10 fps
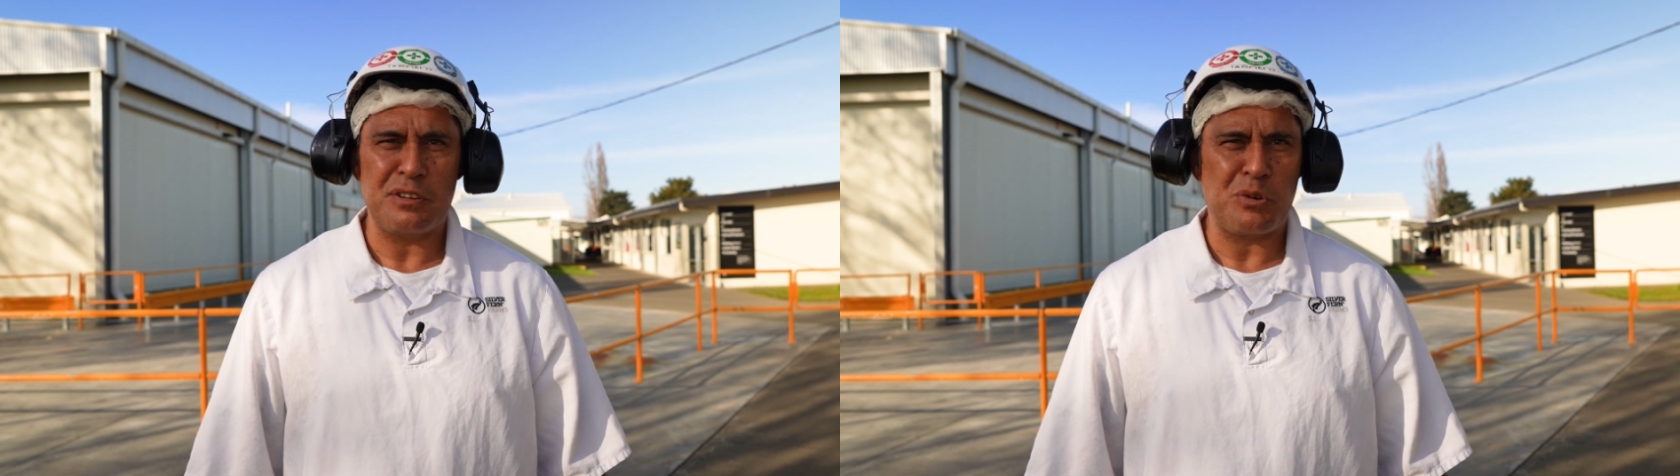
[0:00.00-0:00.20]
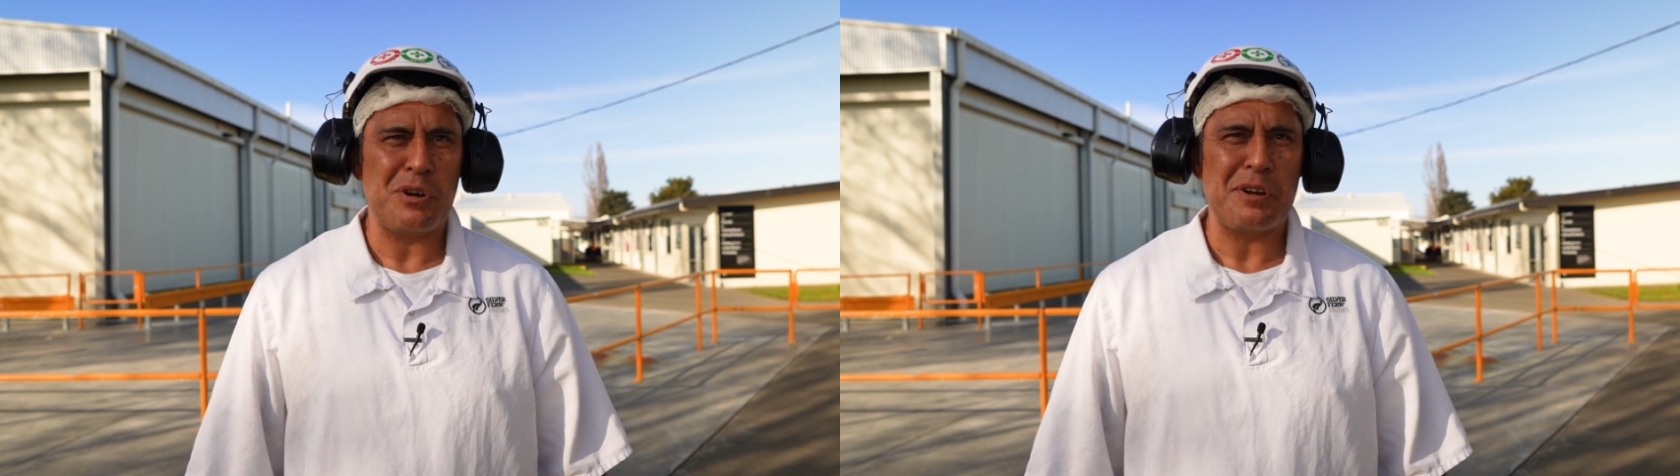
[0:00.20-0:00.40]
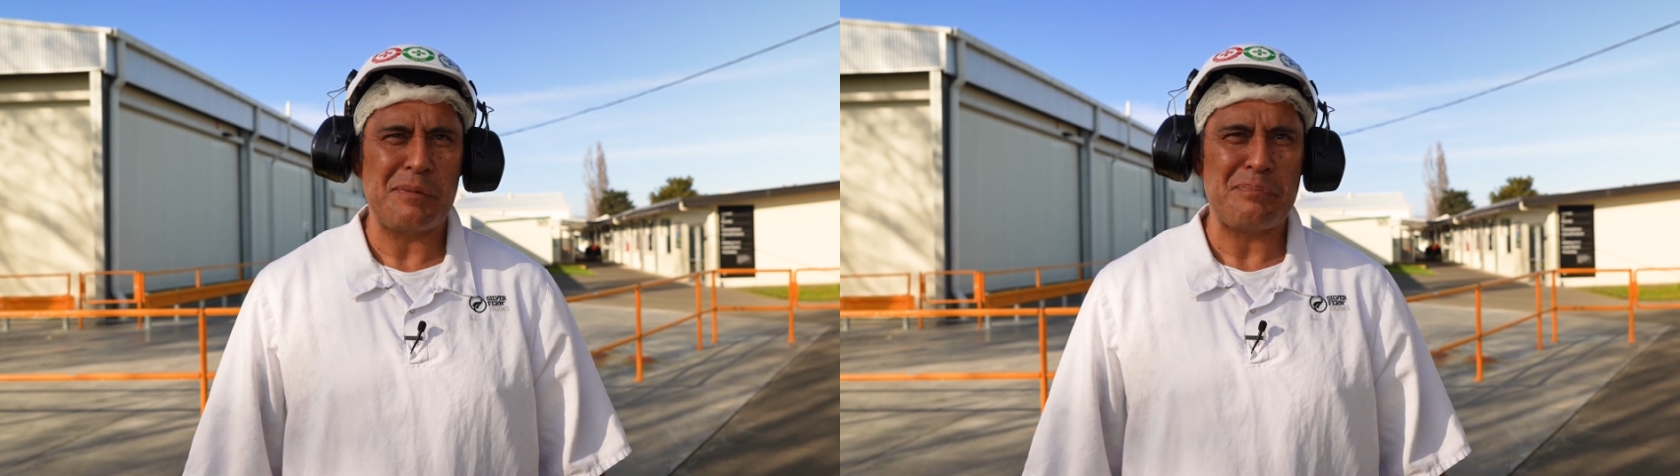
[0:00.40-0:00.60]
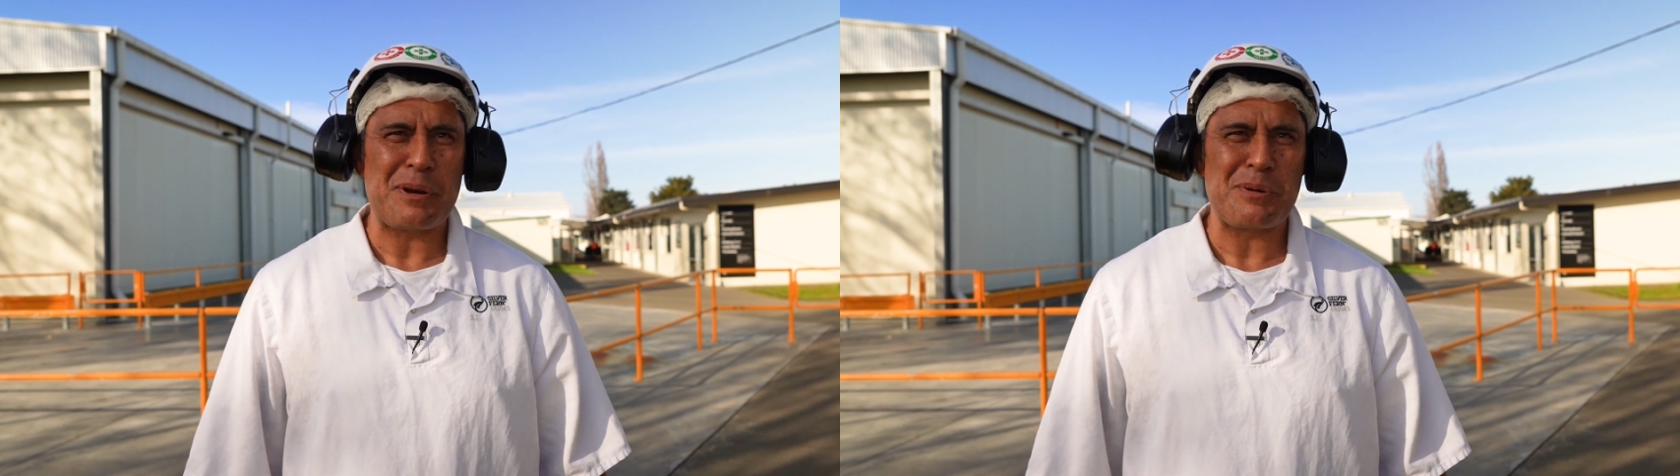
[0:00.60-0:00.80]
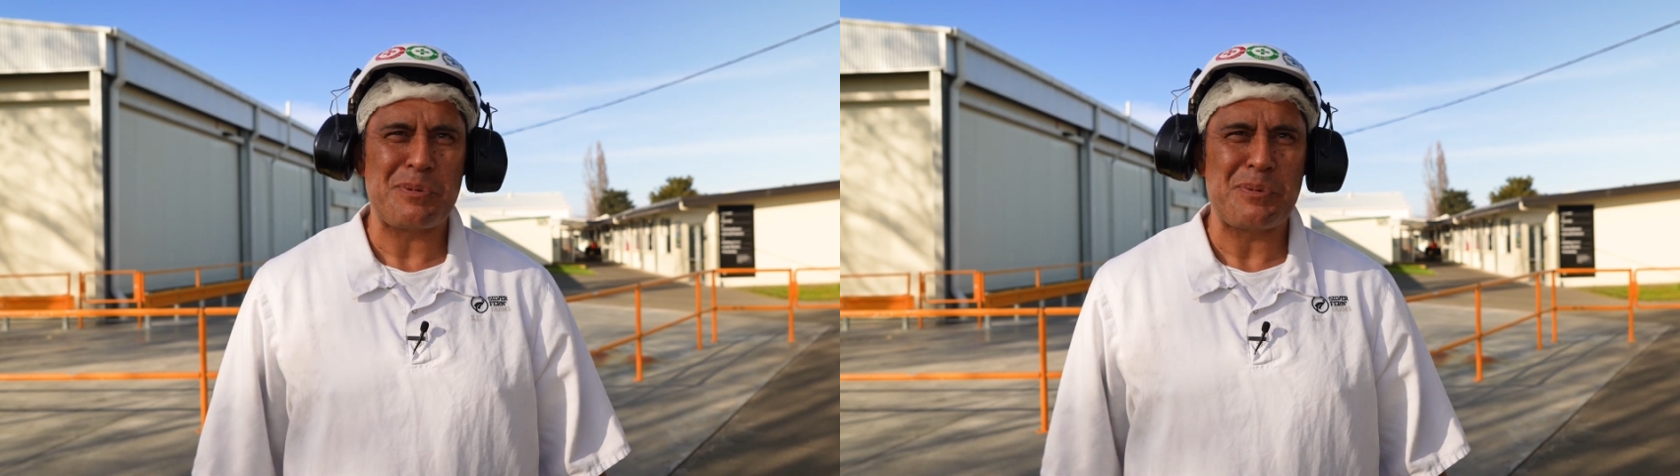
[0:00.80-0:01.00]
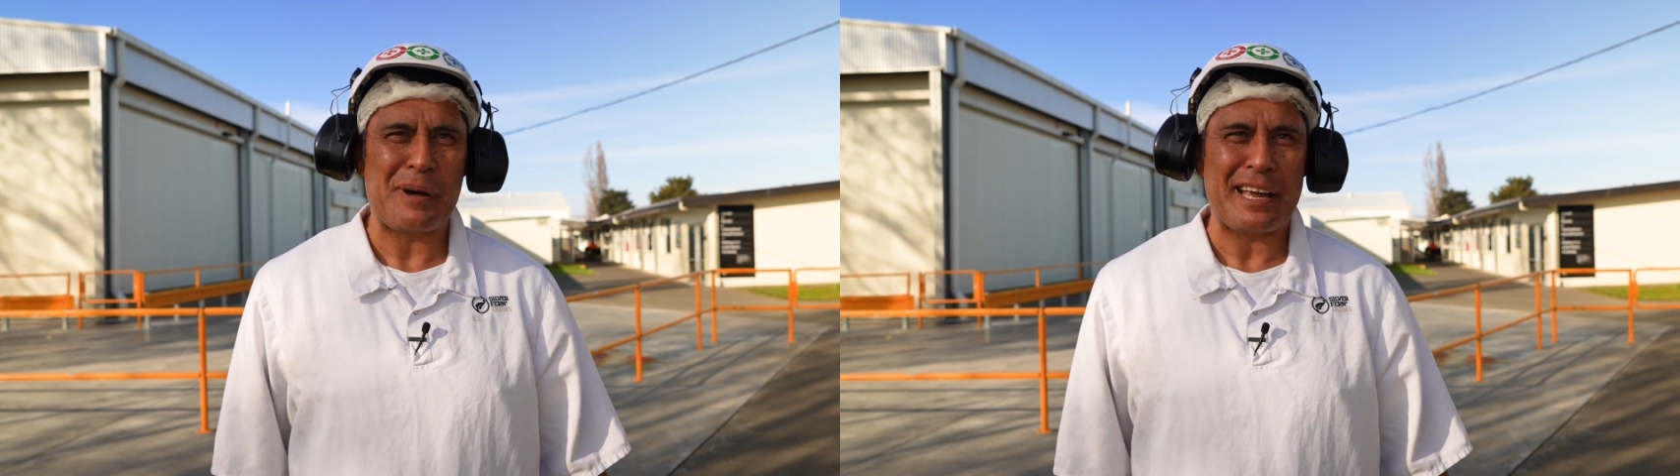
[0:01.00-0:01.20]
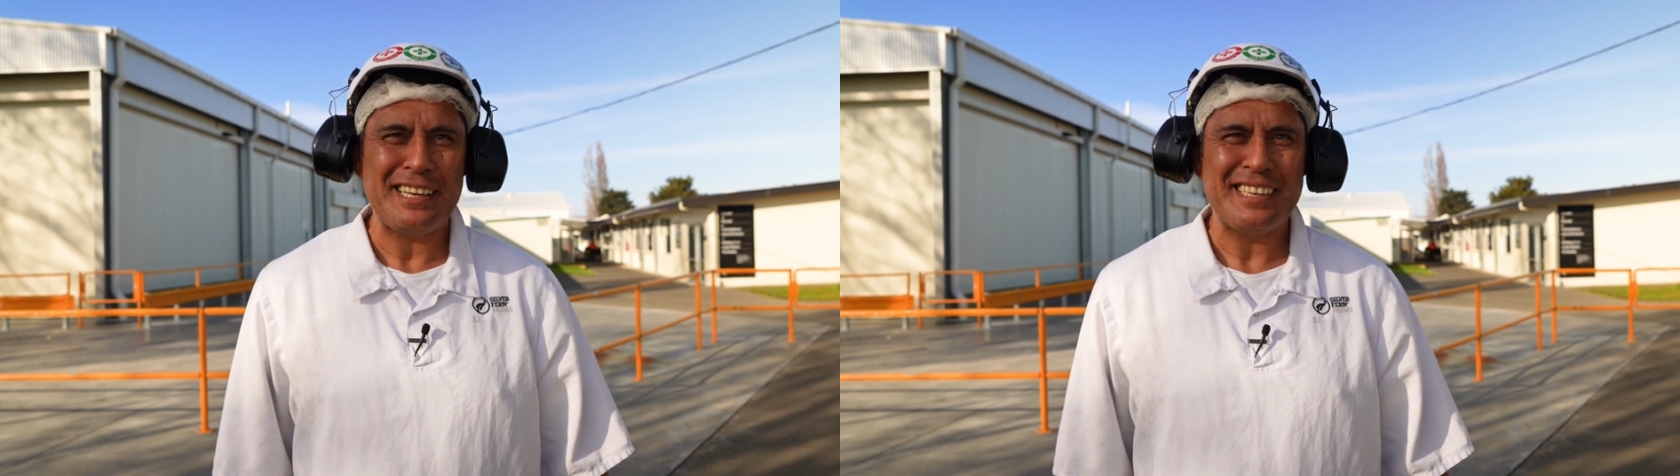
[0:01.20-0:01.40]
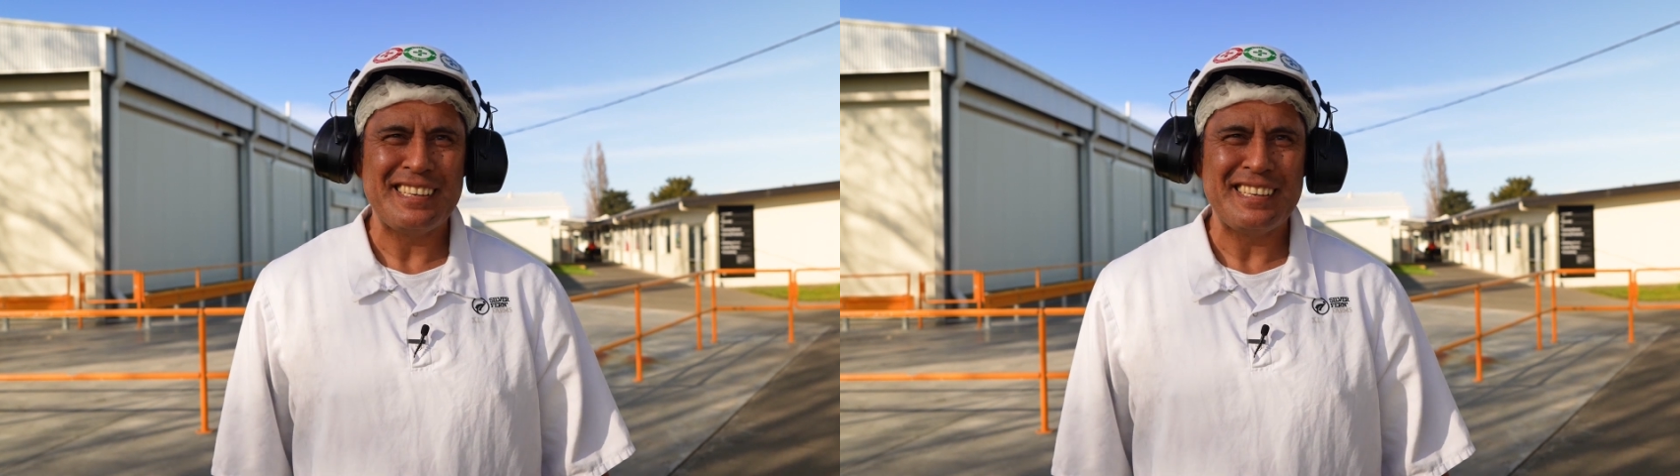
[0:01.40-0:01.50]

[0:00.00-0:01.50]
quite an unbearable pain.